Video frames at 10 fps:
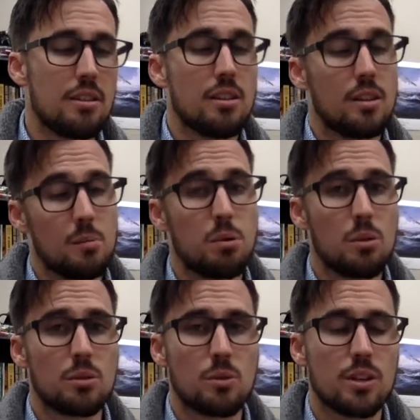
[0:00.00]
an
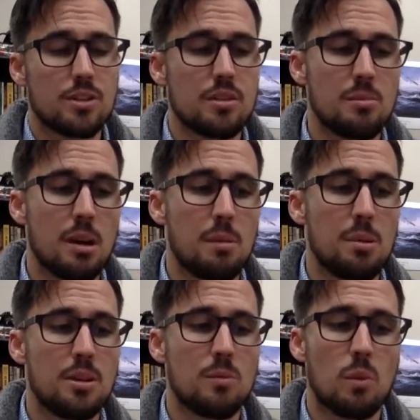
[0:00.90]
important question, in my
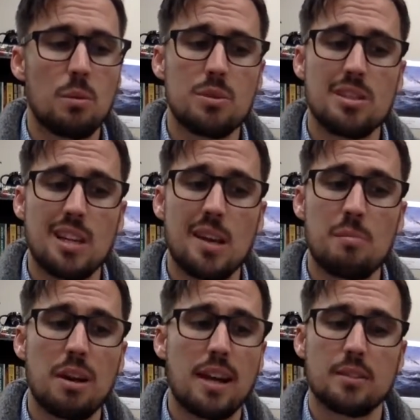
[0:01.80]
opinion. What was the
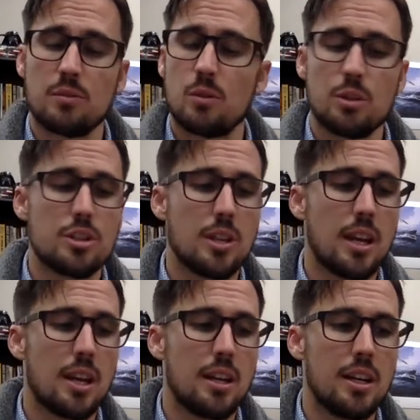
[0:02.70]
impact of
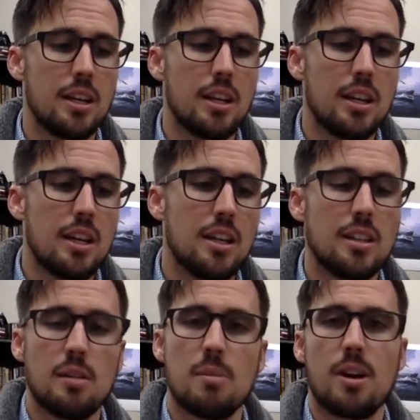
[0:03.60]
Christianity in
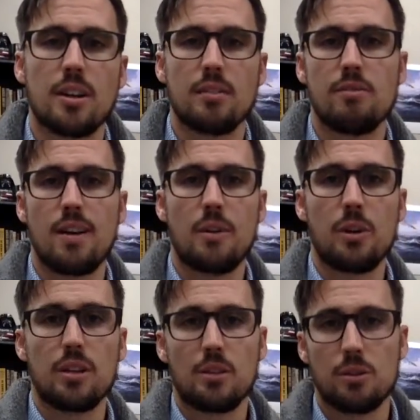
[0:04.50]
the American
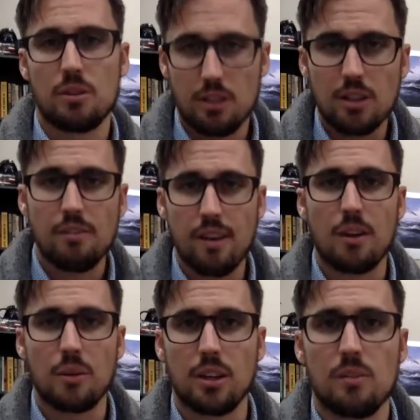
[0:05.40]
founding, or in the
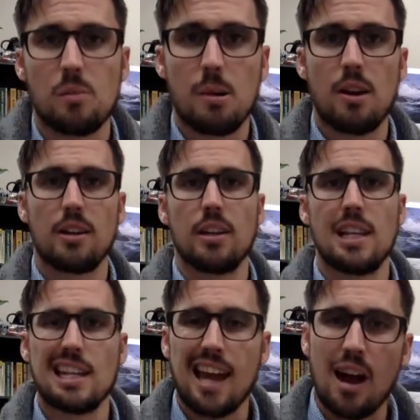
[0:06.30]
founding of America,
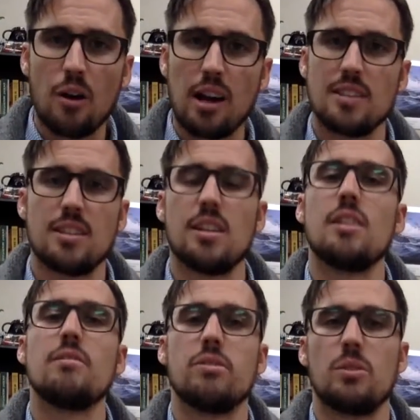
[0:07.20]
and how has it
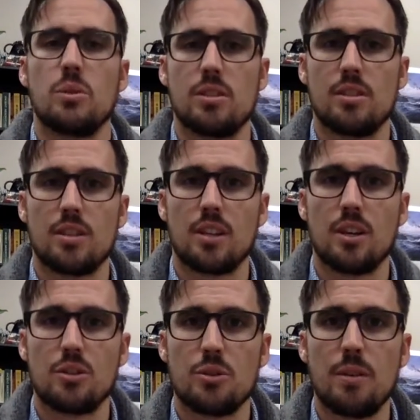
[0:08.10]
influenced as a
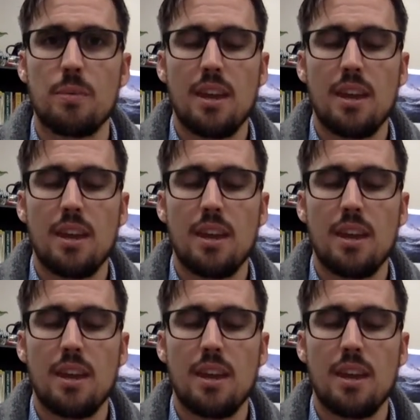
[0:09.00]
country?